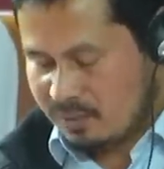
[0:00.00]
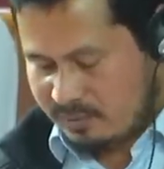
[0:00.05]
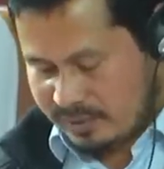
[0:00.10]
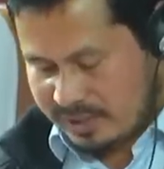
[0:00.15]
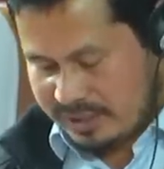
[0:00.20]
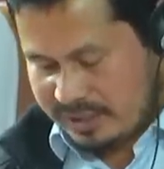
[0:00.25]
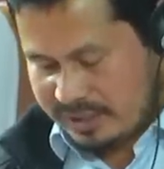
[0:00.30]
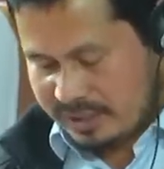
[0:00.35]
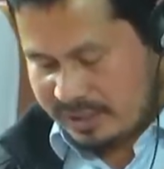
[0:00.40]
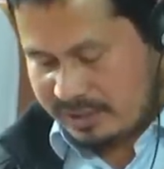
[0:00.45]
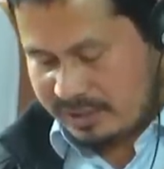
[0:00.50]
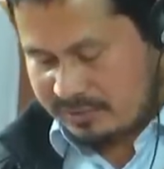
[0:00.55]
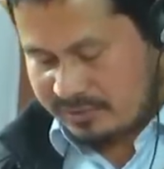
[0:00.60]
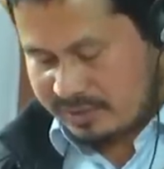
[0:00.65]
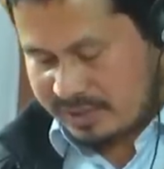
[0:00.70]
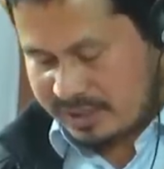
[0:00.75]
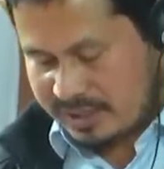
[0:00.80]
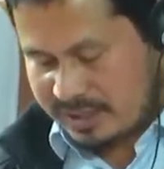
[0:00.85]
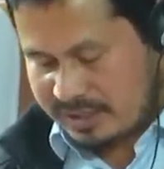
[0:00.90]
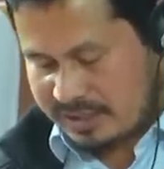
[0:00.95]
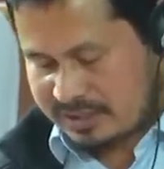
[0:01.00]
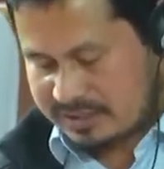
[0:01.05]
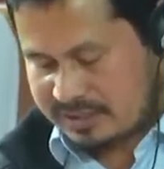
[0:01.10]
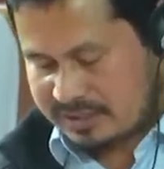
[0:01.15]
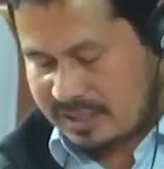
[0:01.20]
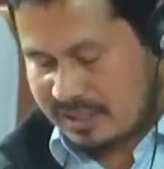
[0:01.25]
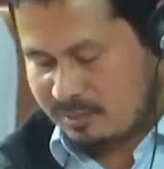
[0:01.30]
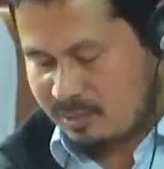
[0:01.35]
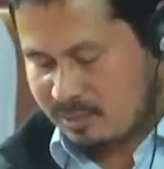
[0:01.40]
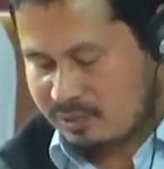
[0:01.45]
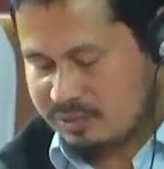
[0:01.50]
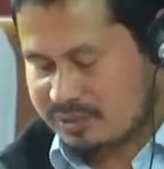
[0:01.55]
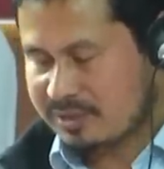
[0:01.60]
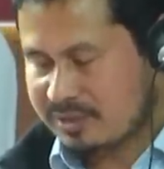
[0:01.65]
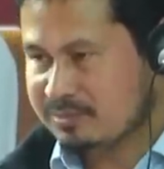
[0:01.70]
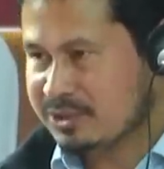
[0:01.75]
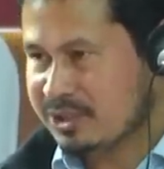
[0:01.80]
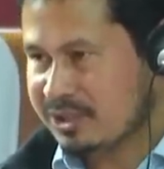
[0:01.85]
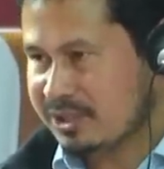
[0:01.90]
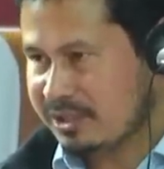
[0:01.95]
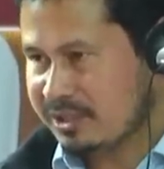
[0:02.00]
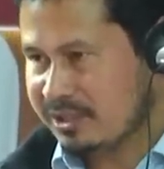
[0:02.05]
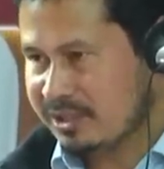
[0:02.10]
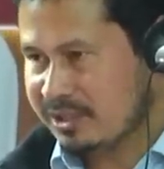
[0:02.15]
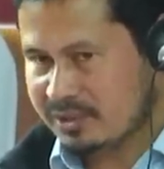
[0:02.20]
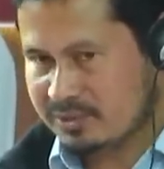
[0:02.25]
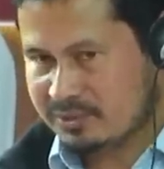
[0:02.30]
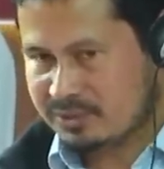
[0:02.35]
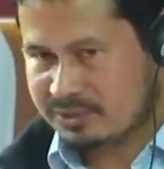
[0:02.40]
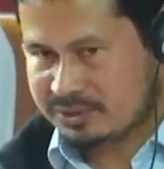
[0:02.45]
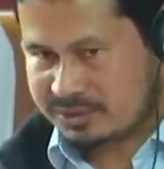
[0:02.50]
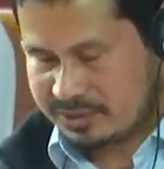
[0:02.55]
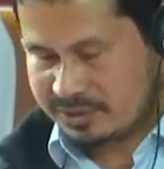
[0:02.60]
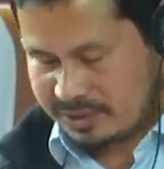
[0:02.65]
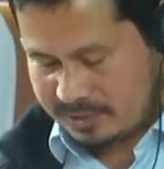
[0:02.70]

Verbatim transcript: with regard to the Khat Kasla Mojam Jrikandeng road, sir.